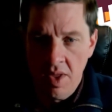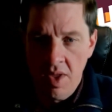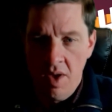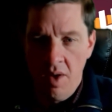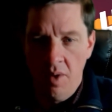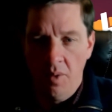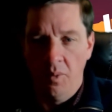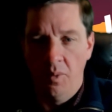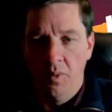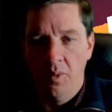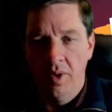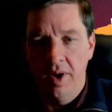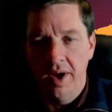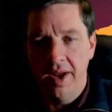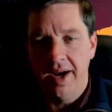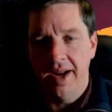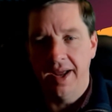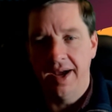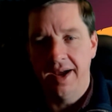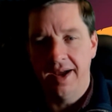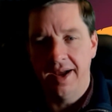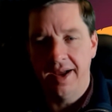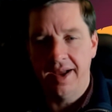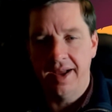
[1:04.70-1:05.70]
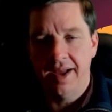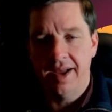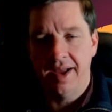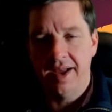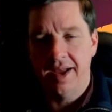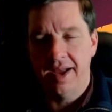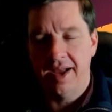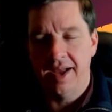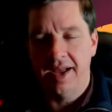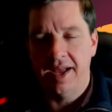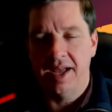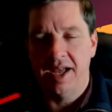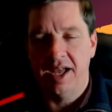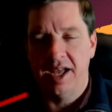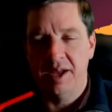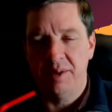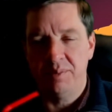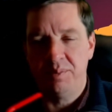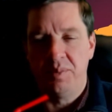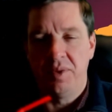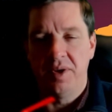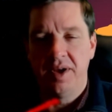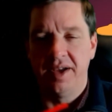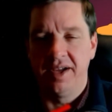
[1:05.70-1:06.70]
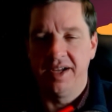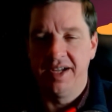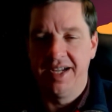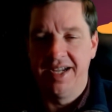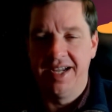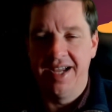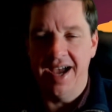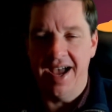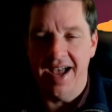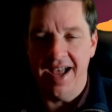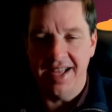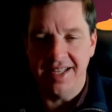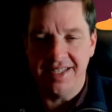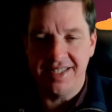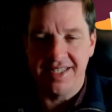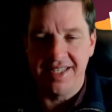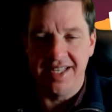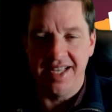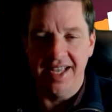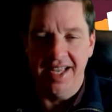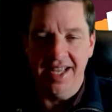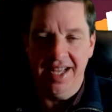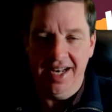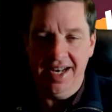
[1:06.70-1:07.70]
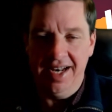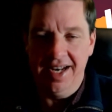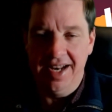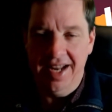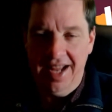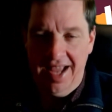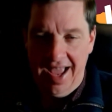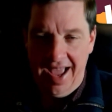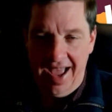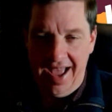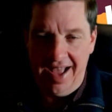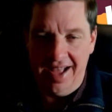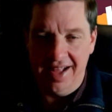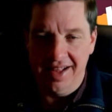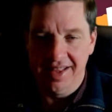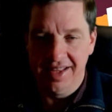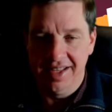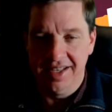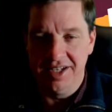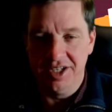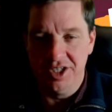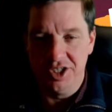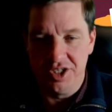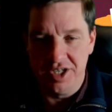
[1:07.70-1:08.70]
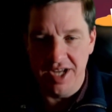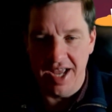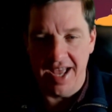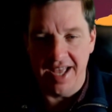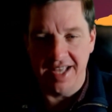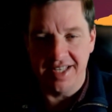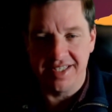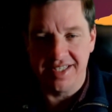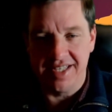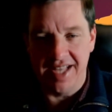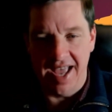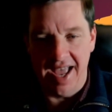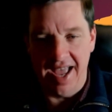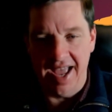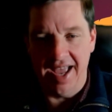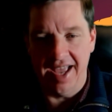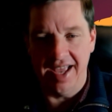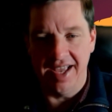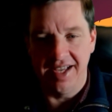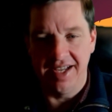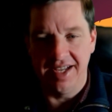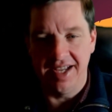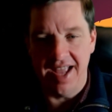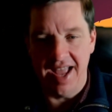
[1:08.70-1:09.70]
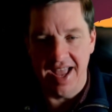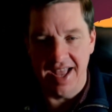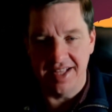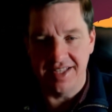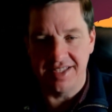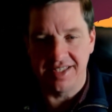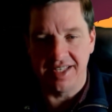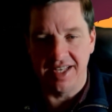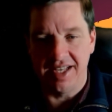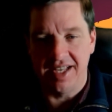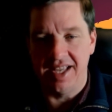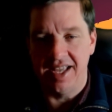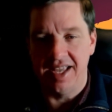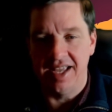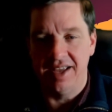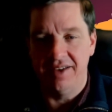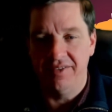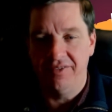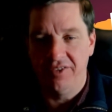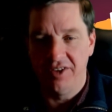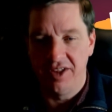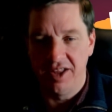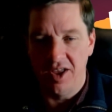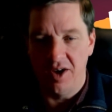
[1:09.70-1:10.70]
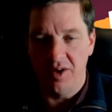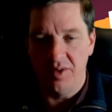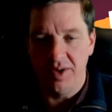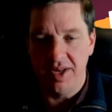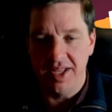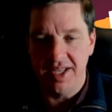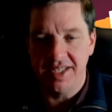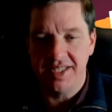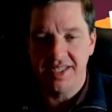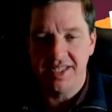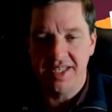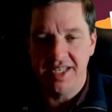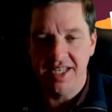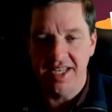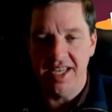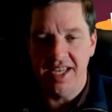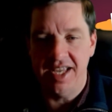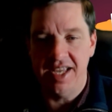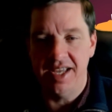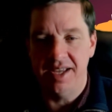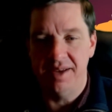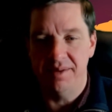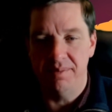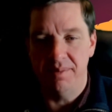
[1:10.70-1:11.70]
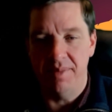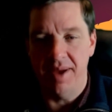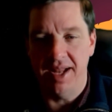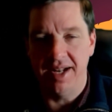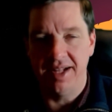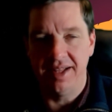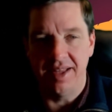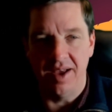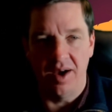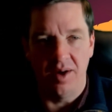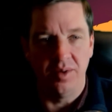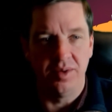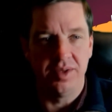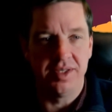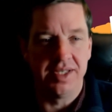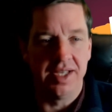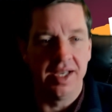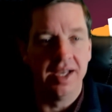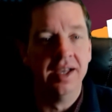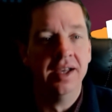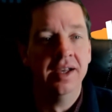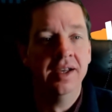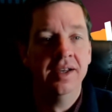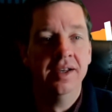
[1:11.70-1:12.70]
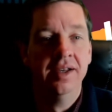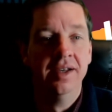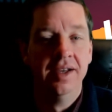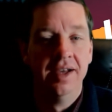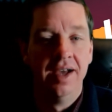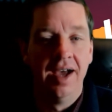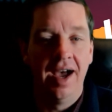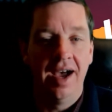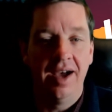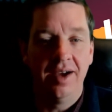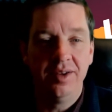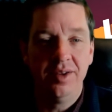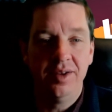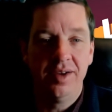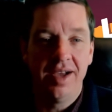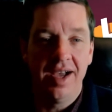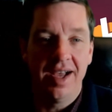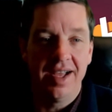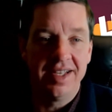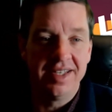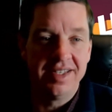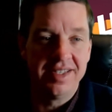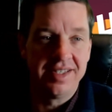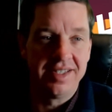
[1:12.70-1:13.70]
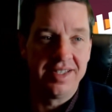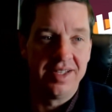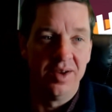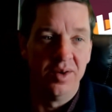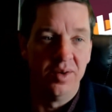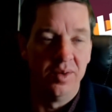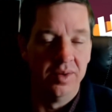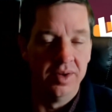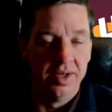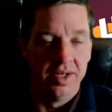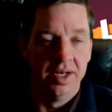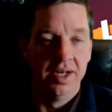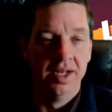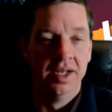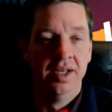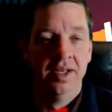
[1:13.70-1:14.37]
What up, Gossett, Alan, Jess, Ang, Kentucky, Felonious T, Mendoza? How you guys doing?